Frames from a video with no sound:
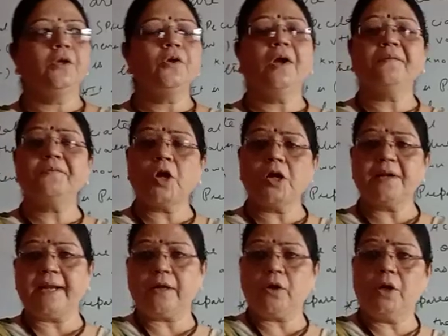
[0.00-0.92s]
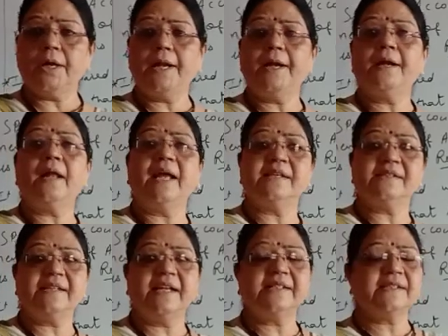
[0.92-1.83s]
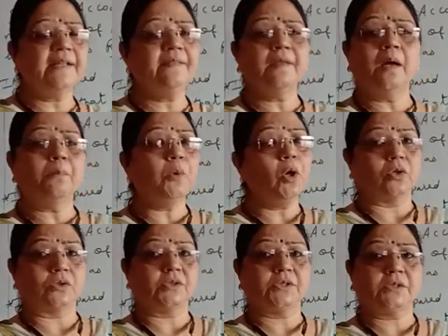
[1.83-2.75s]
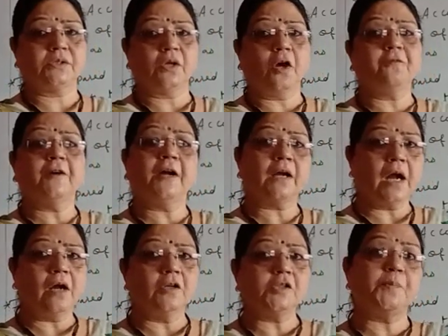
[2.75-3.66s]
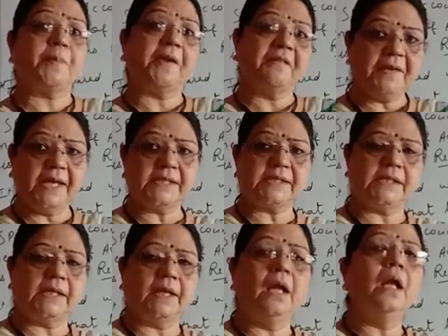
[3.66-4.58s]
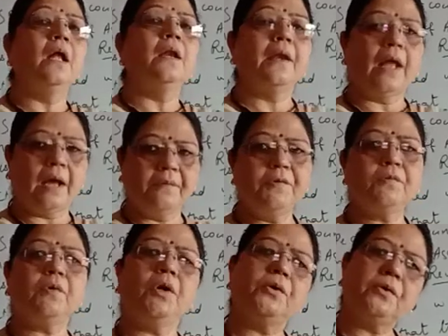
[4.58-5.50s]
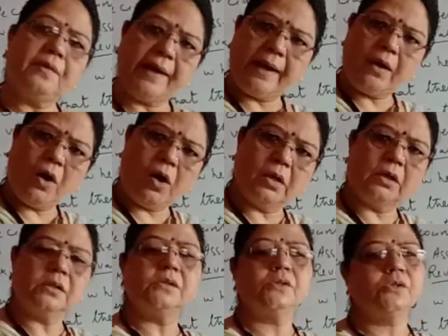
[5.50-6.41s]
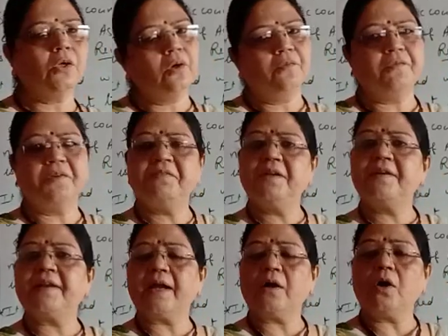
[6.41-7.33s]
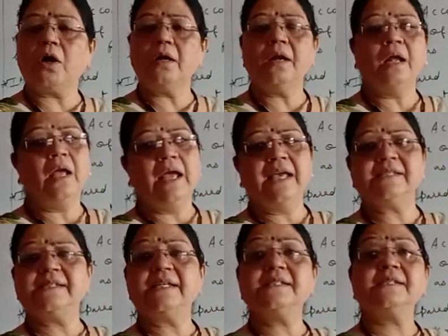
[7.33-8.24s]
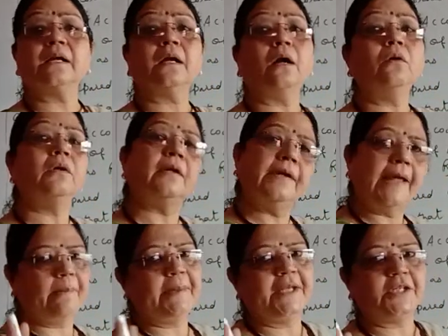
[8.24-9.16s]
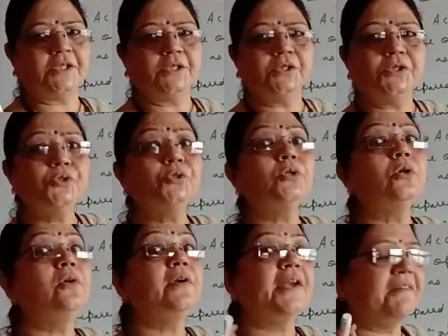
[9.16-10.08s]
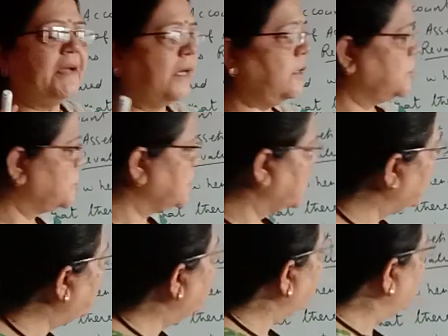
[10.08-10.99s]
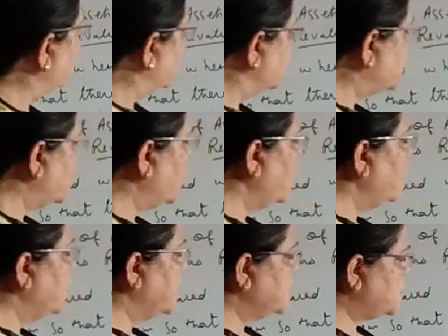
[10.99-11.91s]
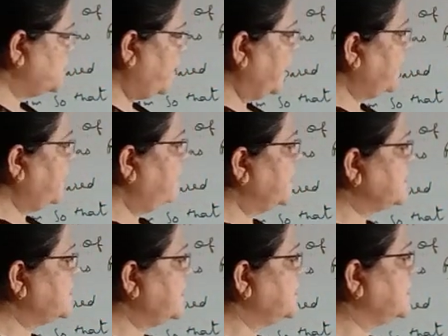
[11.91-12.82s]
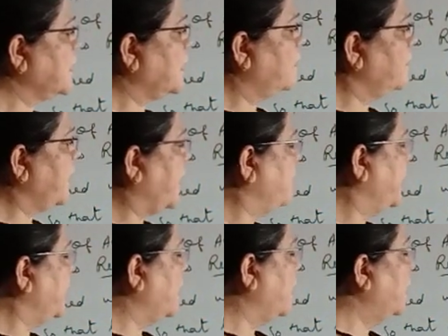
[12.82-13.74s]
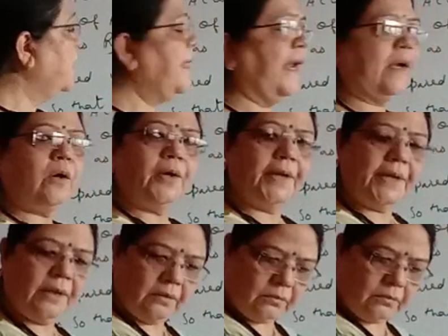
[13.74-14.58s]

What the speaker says: you have not recorded assets in the books of accounts previously. Now we want to record. So we will record assets account debit to revaluation. So respective assets account debit unrecorded